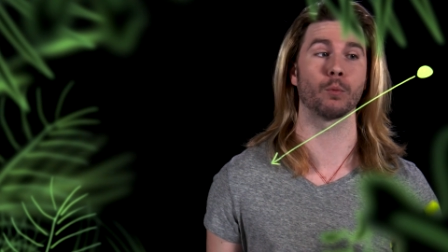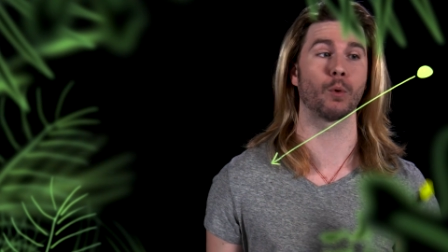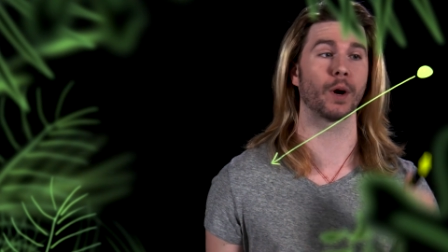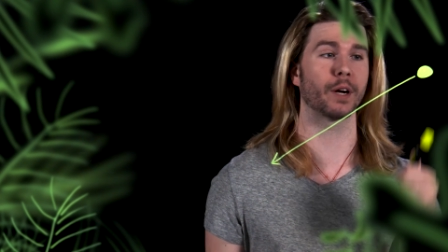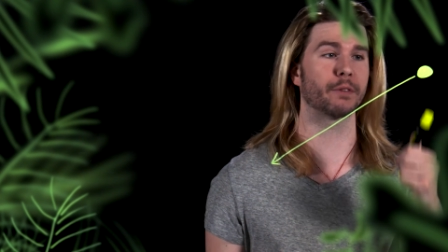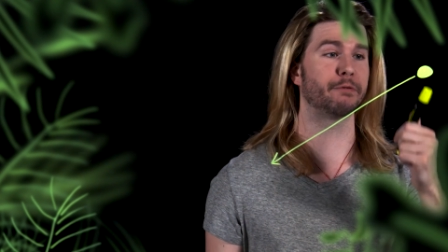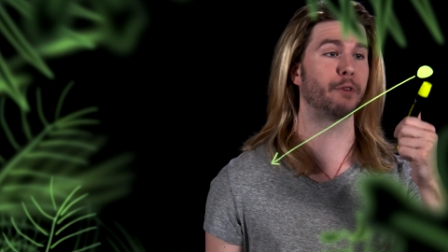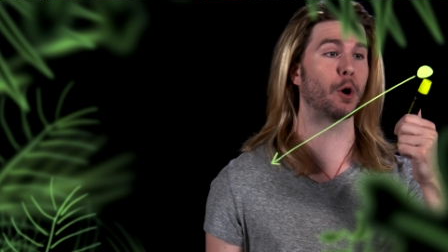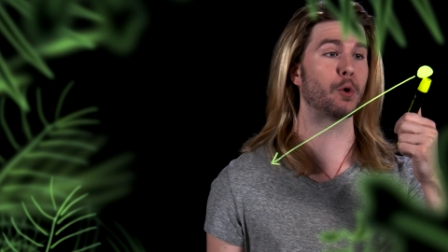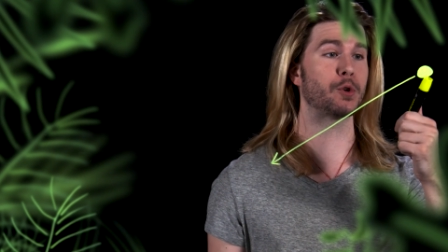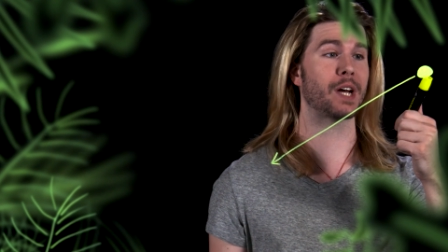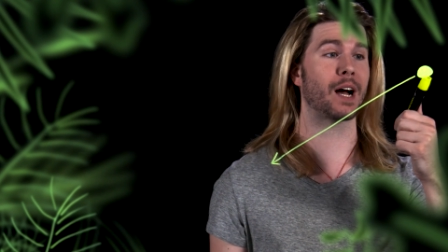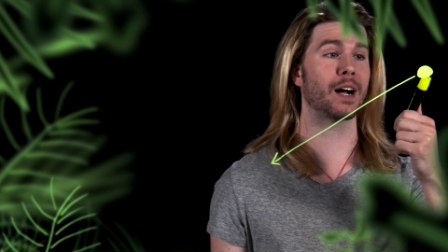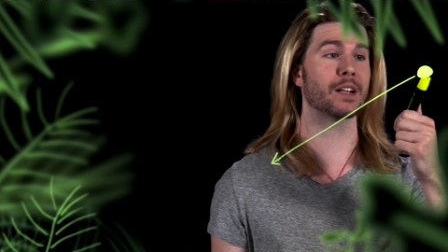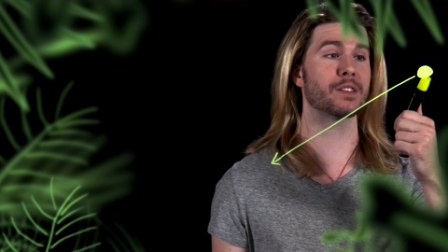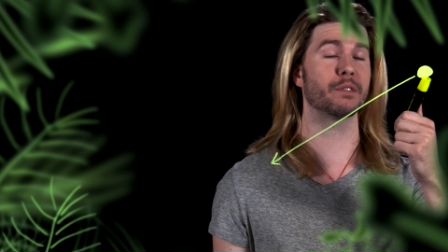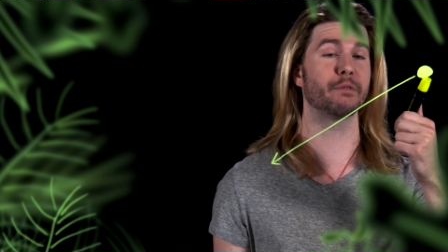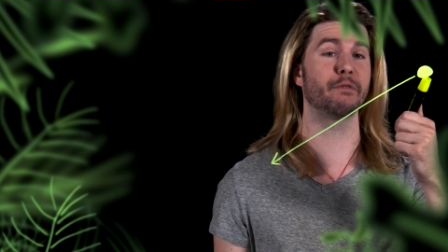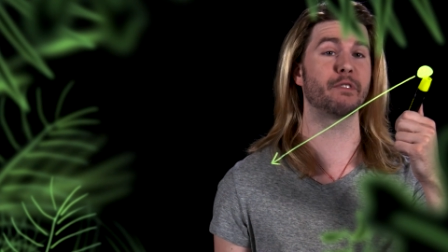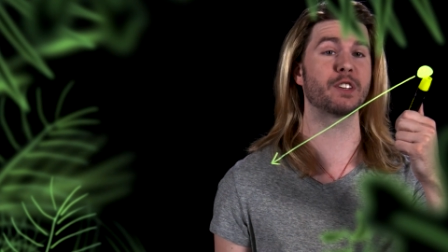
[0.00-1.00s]
where
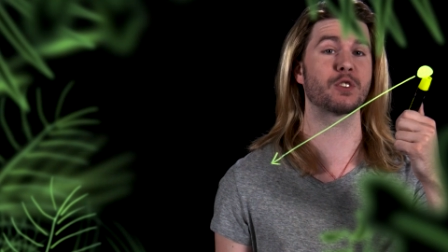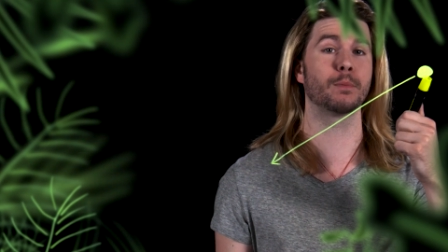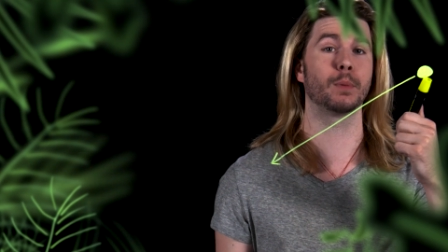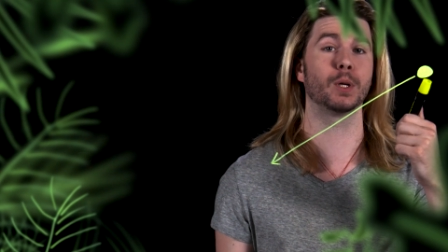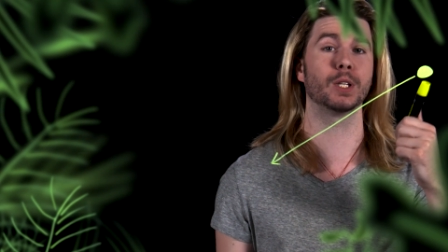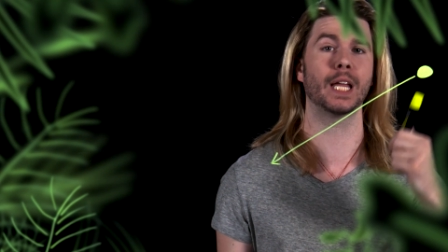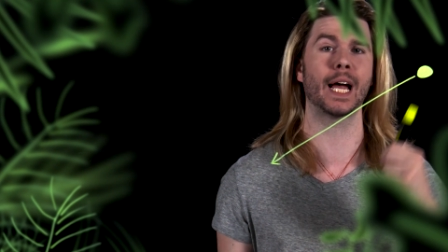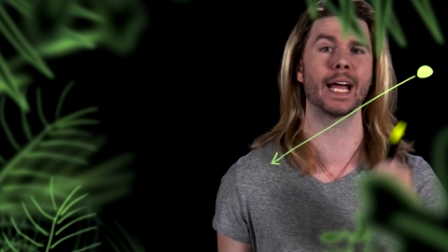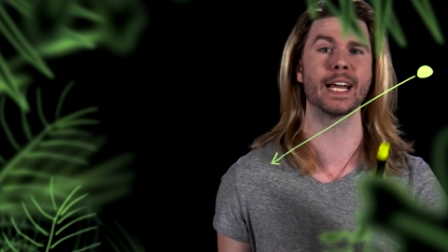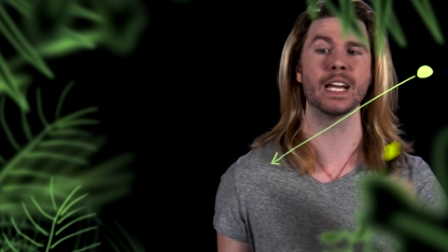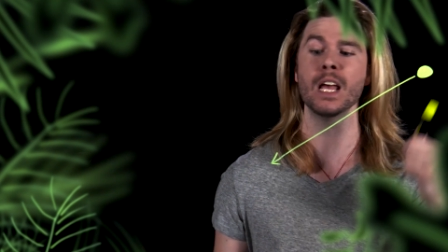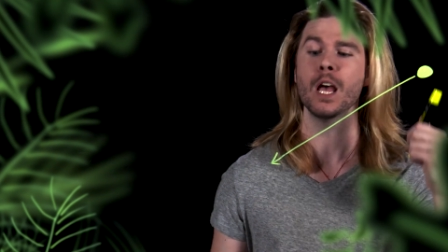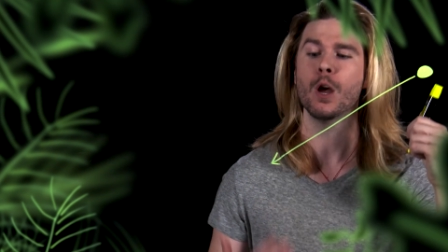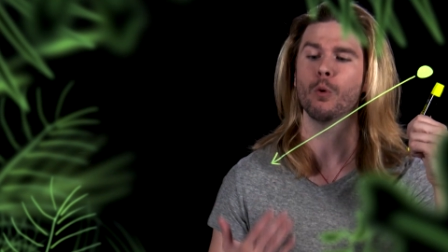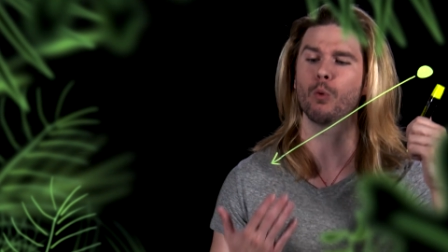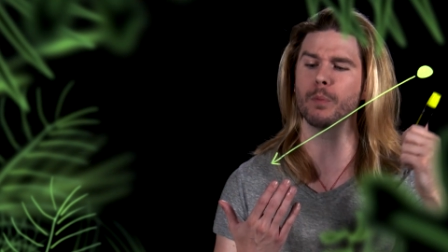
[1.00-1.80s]
photons of visible light